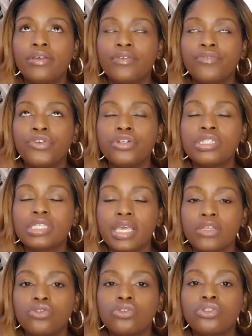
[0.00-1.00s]
you're
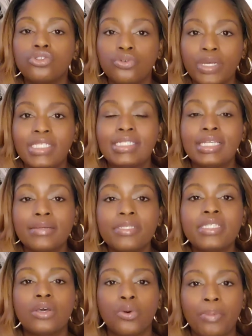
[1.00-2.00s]
scheduled to do a stem
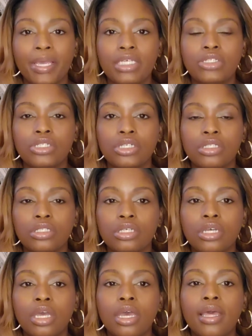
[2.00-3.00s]
cell patient,
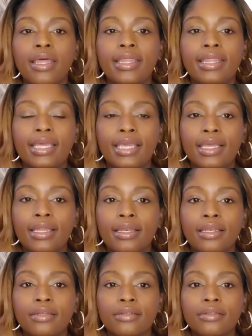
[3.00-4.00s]

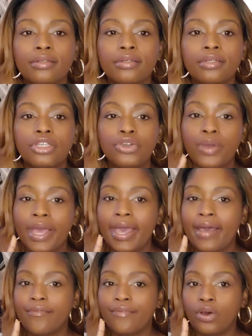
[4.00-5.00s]
then you
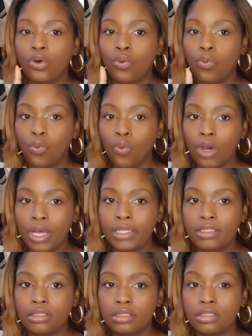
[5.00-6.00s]
have
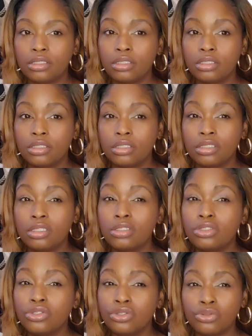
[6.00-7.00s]
1 to
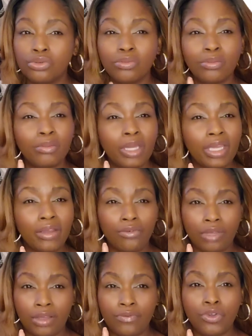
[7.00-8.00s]
2.
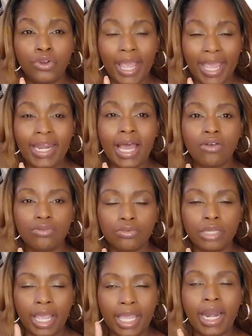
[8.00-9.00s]
If you're an
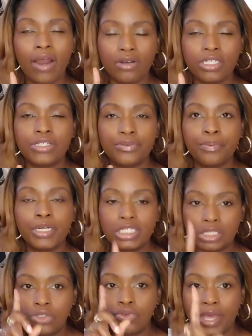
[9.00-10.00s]
8-hour shift
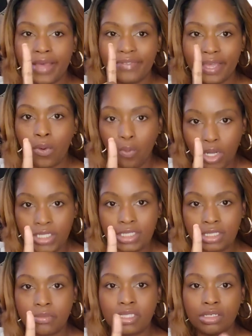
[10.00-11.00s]
person, you have that 1
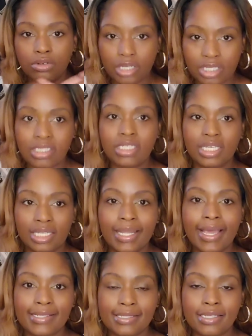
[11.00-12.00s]
stem cell because it can
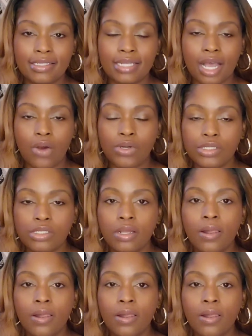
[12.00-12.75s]
last 6 hours.